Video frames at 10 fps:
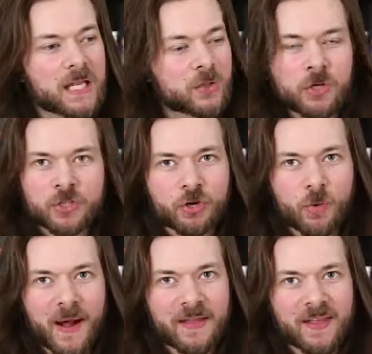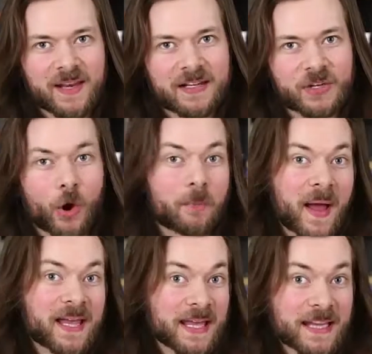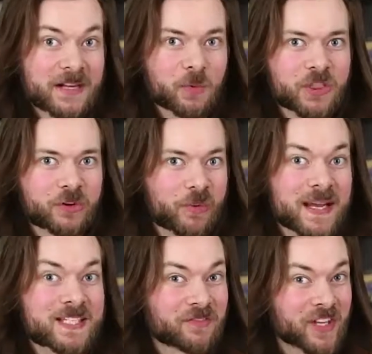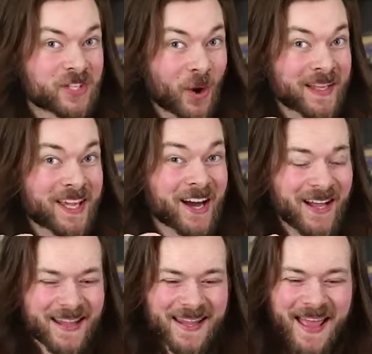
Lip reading: Not sure why they didn't go back in with the rest of the Joy-Con.